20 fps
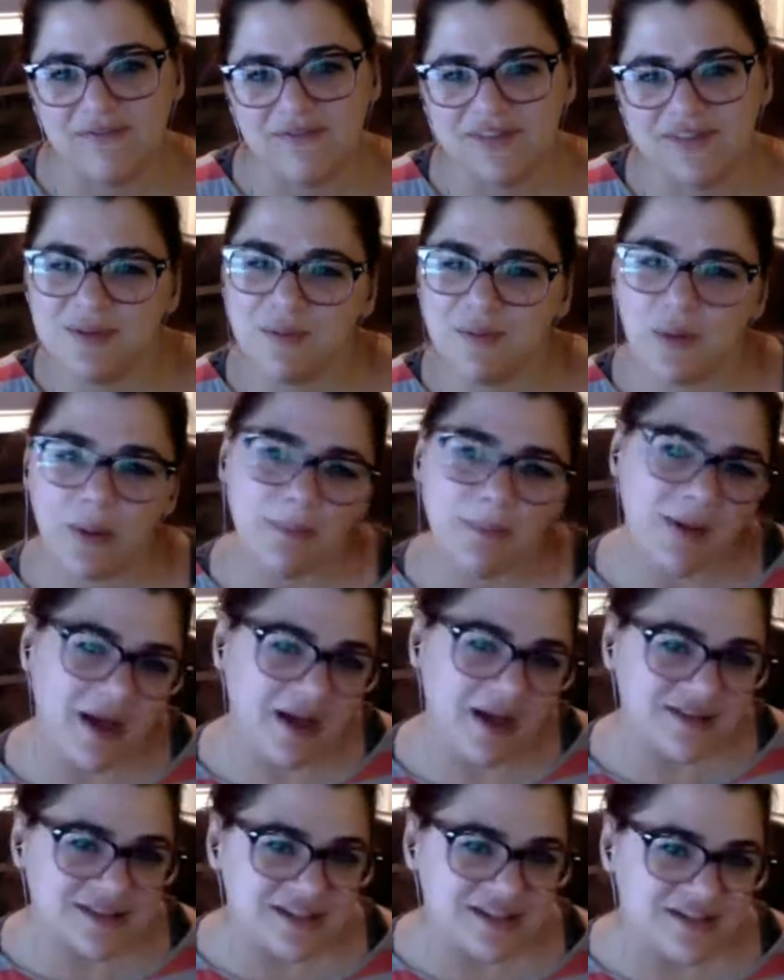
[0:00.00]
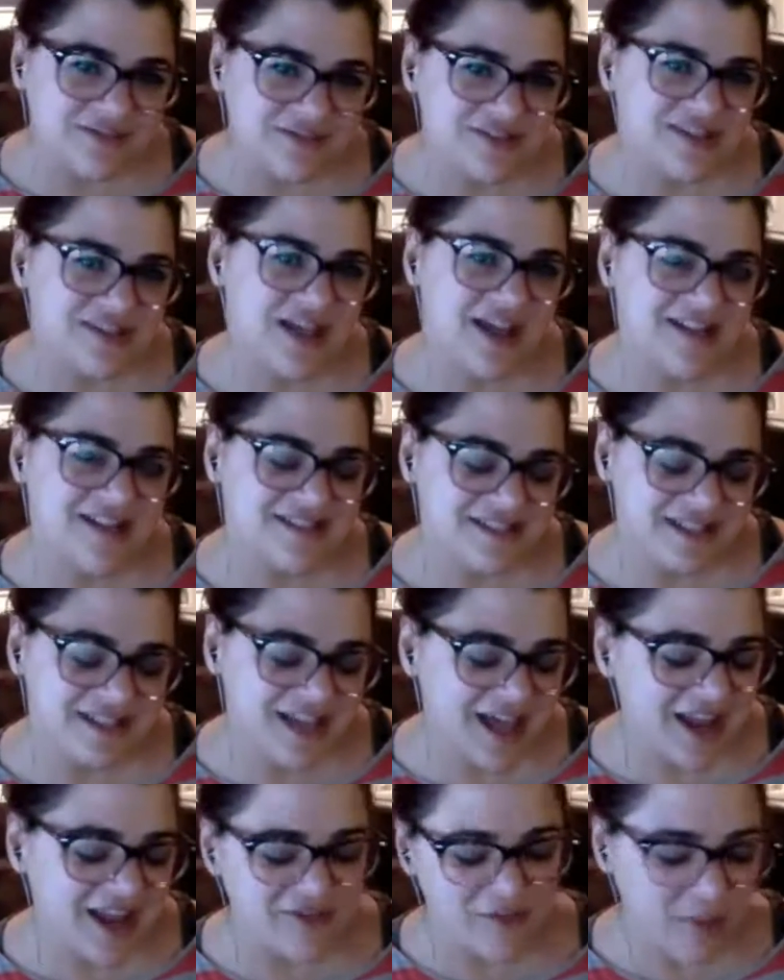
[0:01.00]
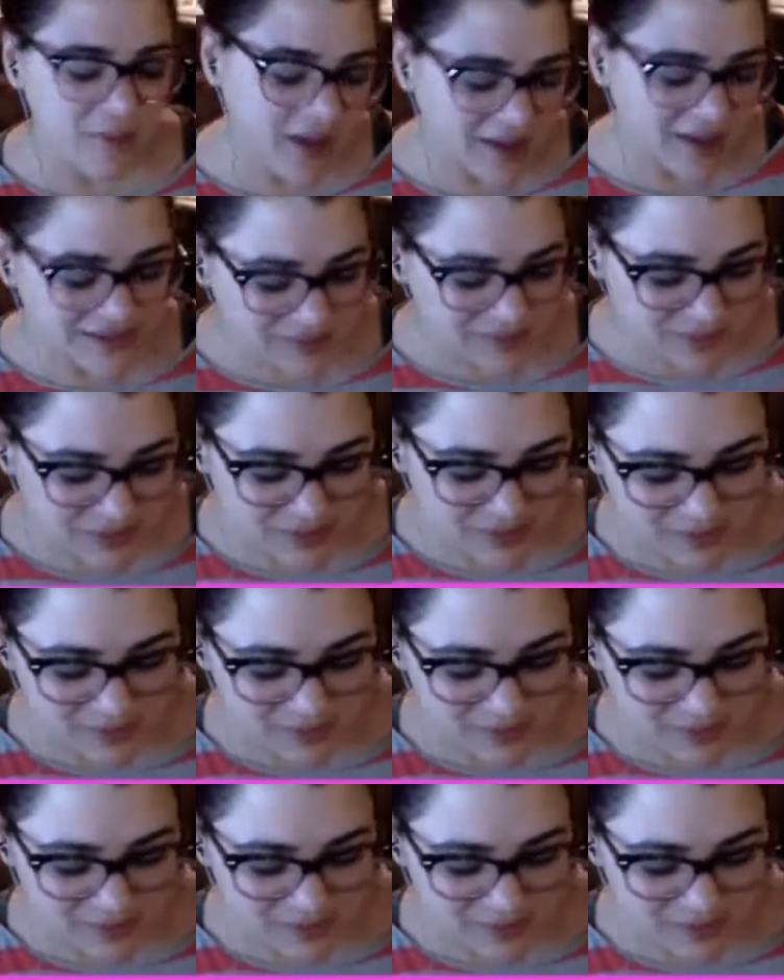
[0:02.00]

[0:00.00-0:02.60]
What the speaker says: some more positive sides to that, if possible.